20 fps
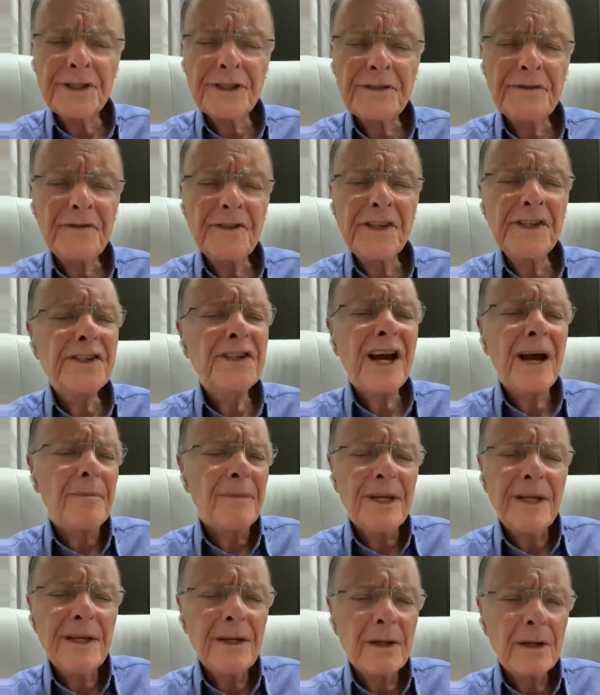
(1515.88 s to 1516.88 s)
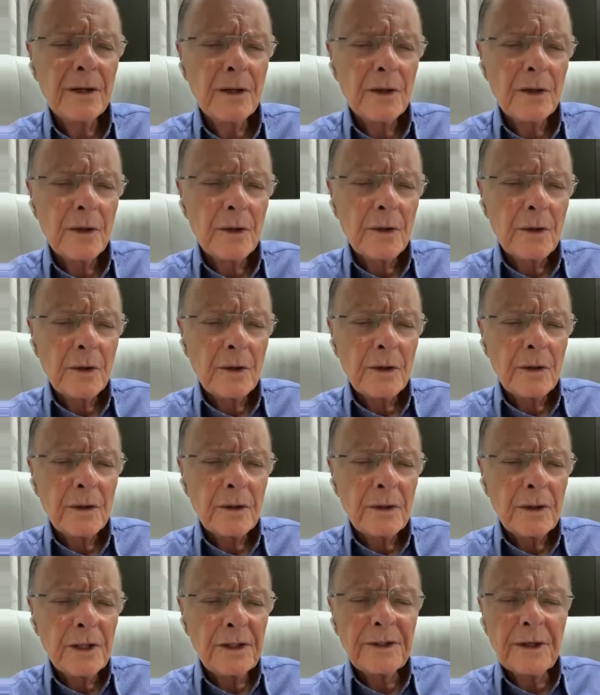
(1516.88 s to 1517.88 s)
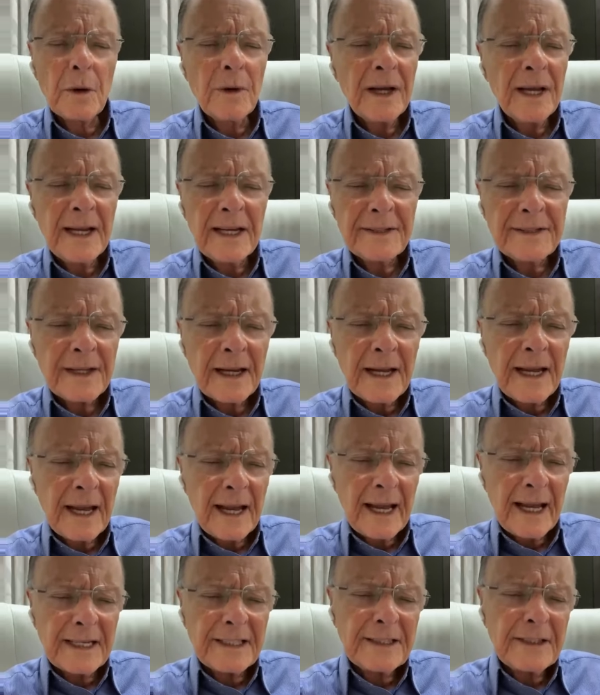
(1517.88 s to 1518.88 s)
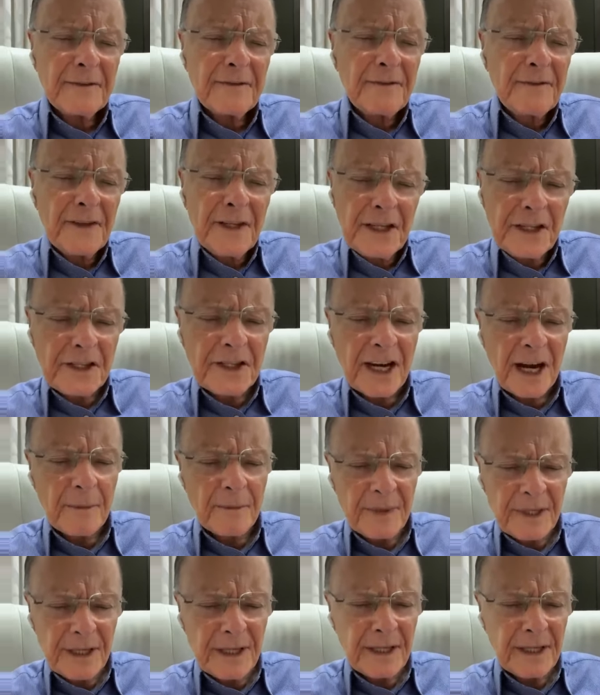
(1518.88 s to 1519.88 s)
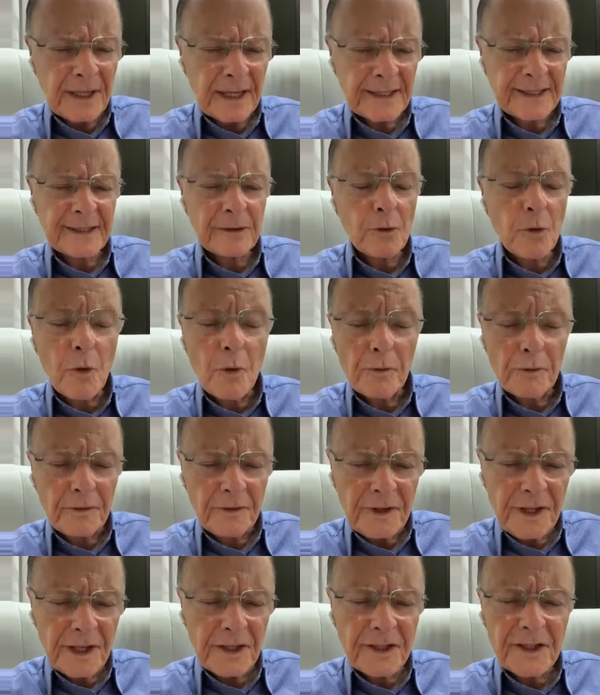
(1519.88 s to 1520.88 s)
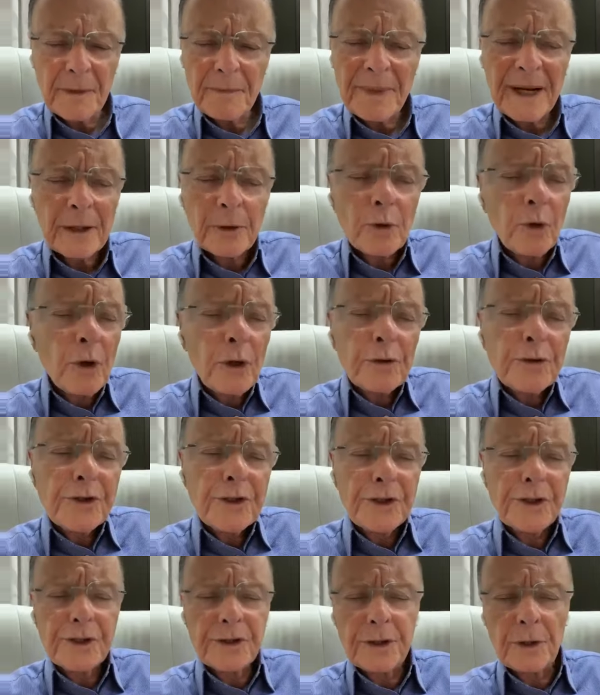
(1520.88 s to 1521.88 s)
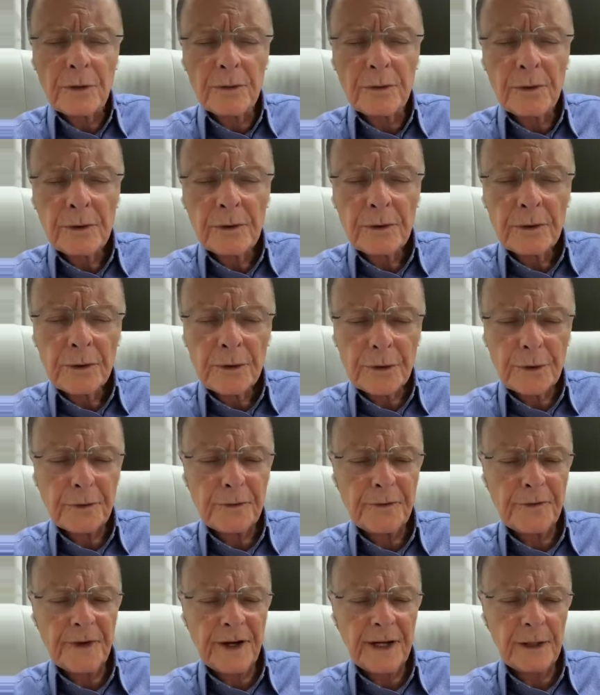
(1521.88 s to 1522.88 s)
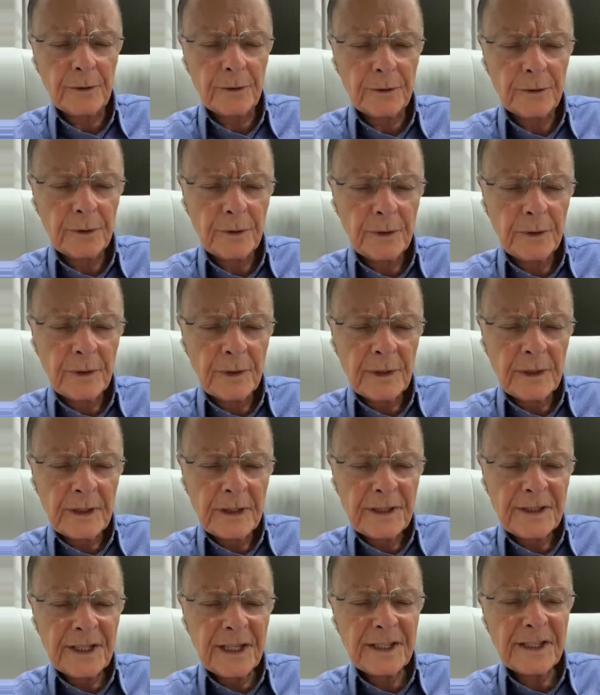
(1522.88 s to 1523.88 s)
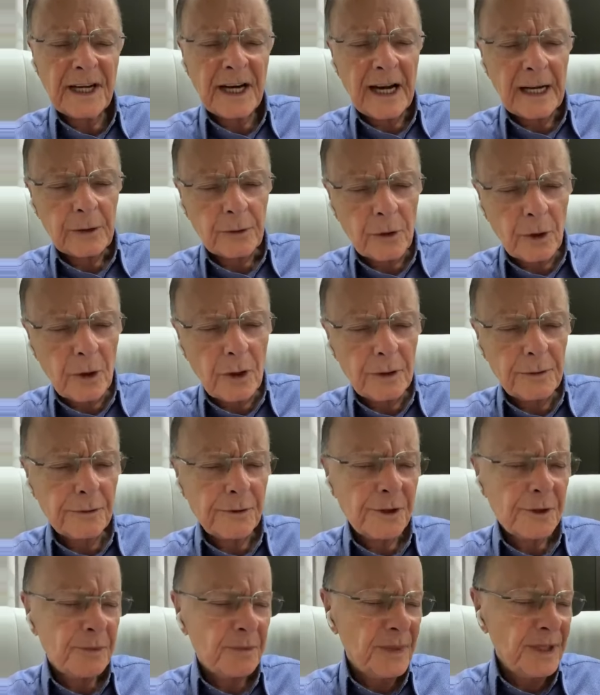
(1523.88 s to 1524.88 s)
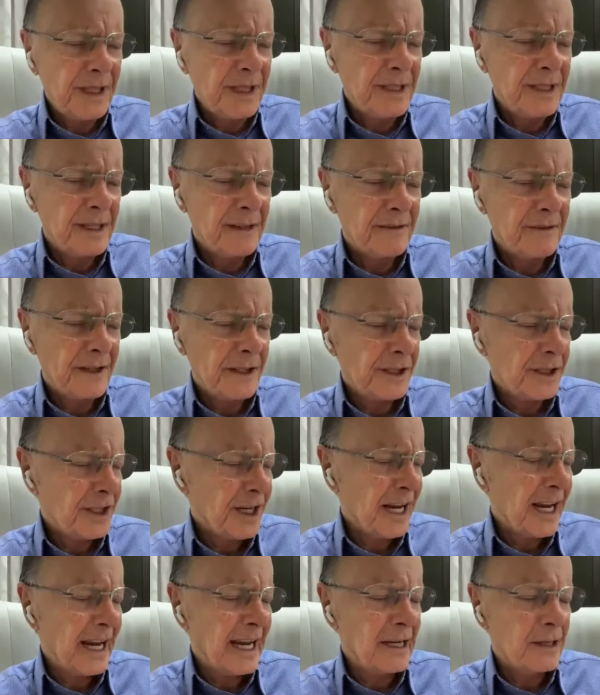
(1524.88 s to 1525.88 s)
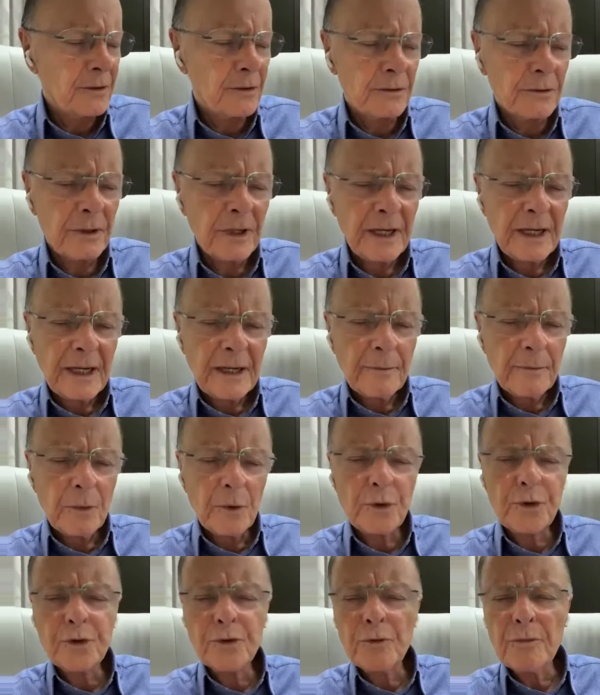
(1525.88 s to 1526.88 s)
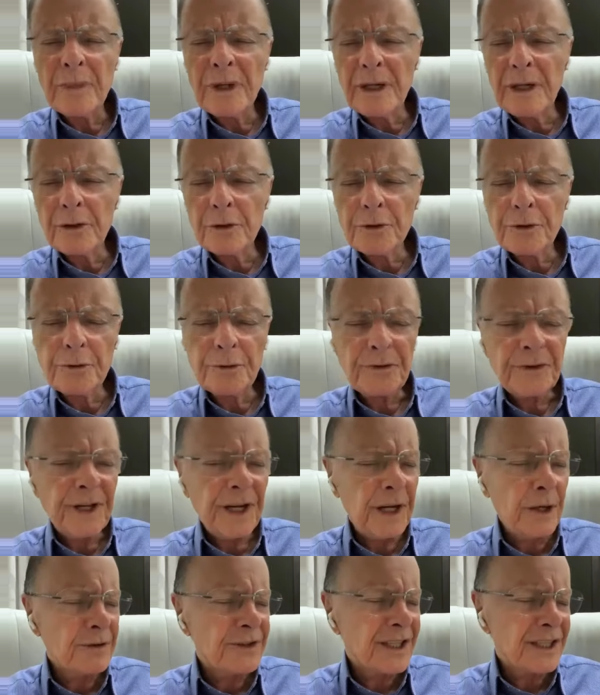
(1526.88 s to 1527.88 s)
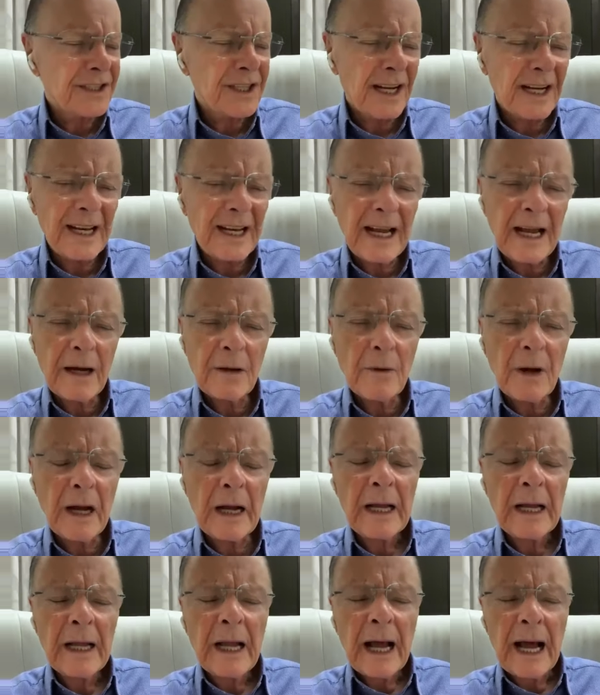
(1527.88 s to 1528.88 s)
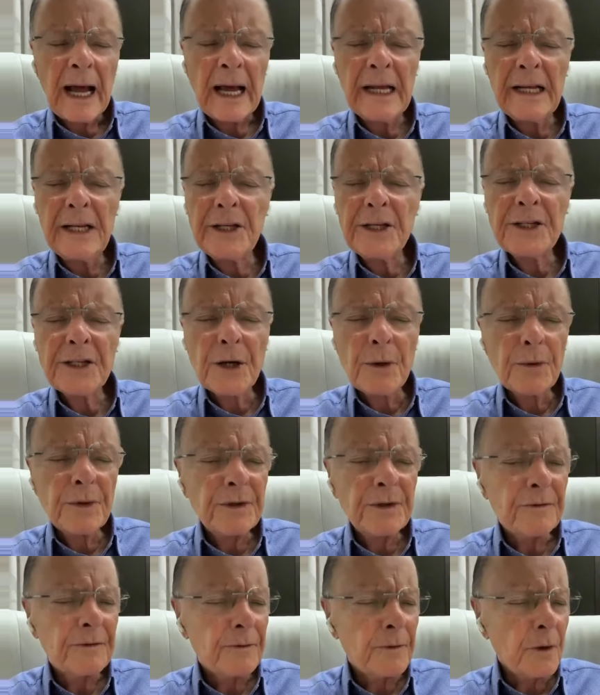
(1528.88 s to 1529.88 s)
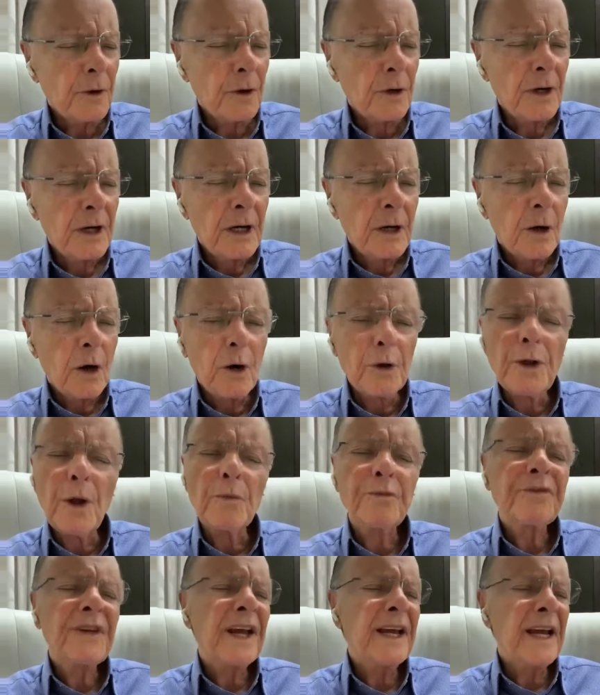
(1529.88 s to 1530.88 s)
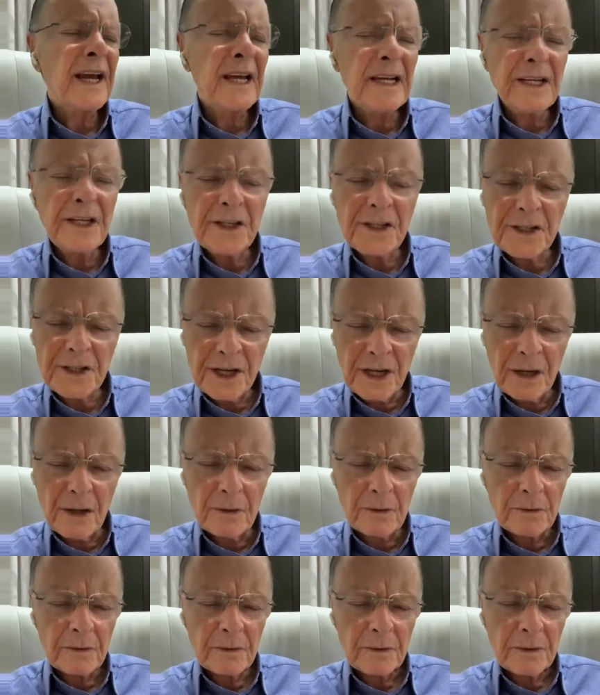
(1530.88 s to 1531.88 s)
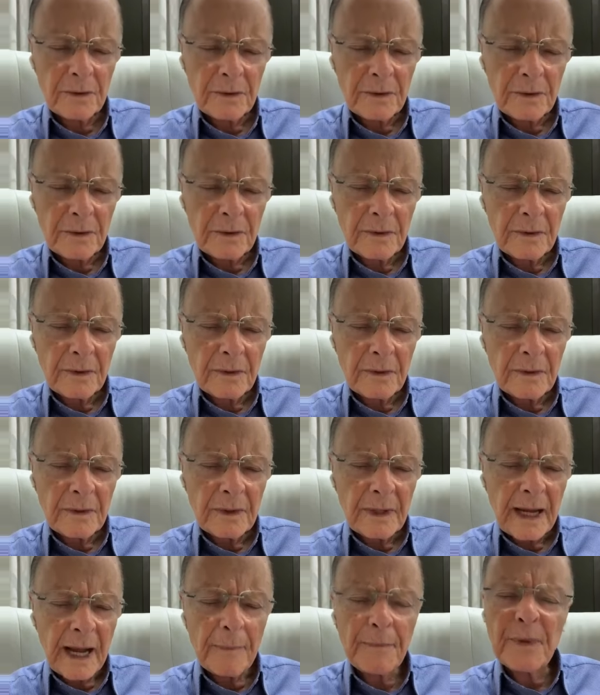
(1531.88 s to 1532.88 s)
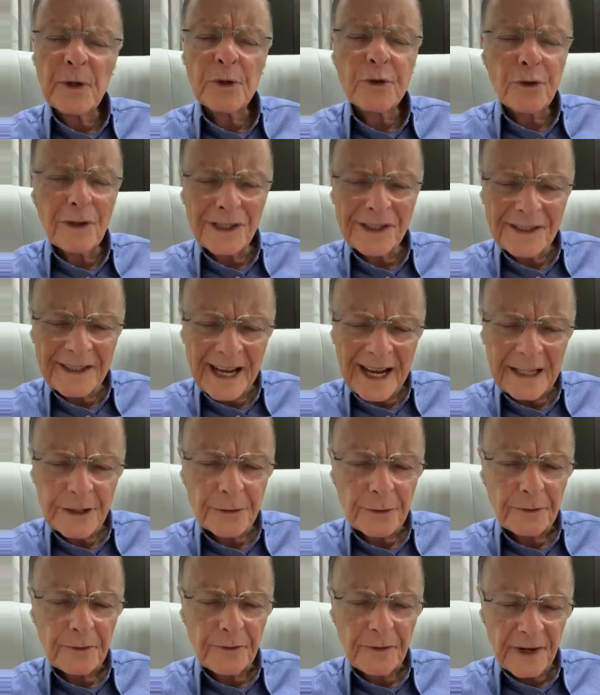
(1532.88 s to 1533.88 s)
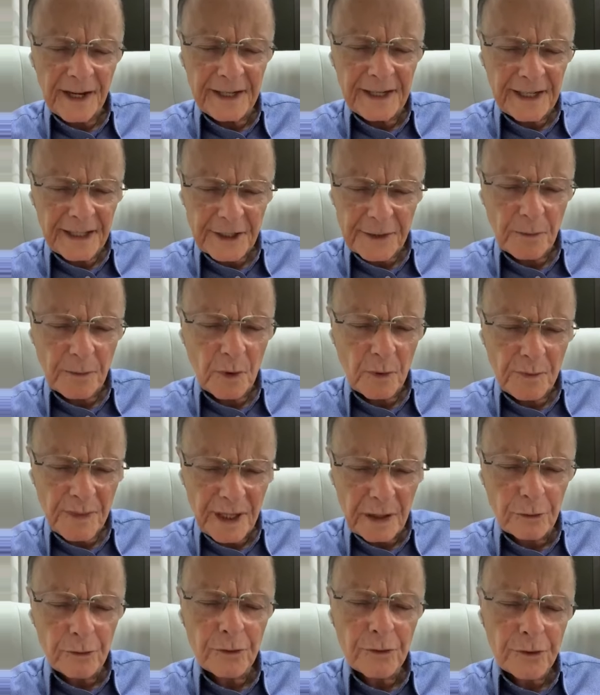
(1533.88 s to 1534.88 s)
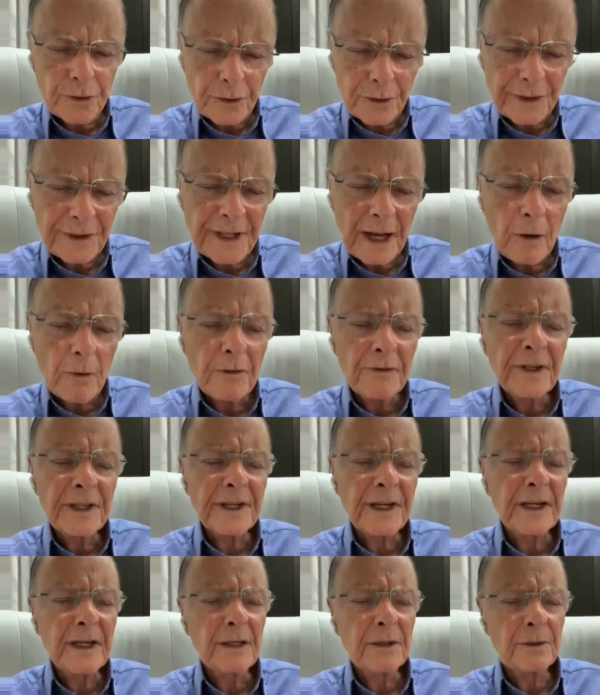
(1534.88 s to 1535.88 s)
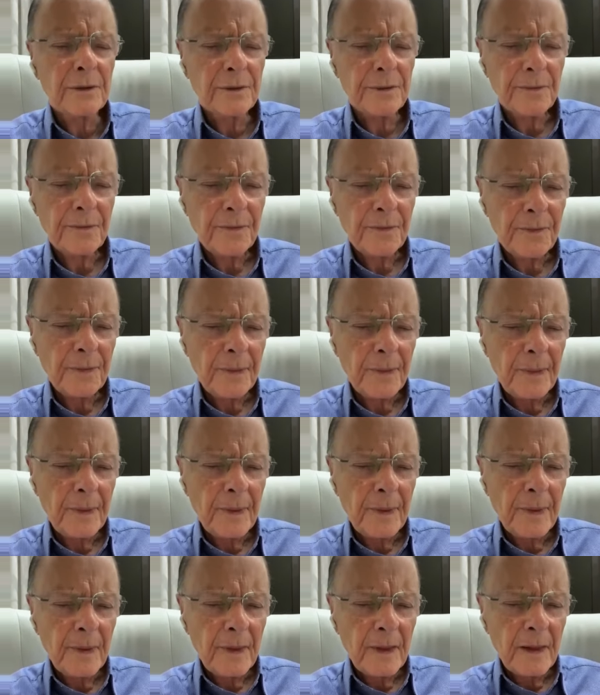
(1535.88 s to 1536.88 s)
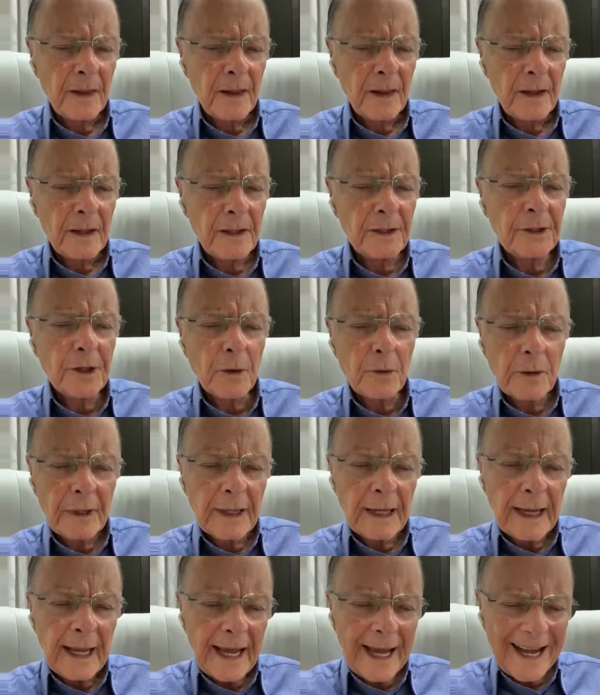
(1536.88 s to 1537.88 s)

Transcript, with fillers: You said, Come to me. So, this come to mean, this invitation is for everyone who is suffering, whether Catholics, Spiritists, Evangelicals, Muslims, Jews, regardless of their religion, or even a person who doesn't have a religion, the person who is suffering right now, then you are inviting them.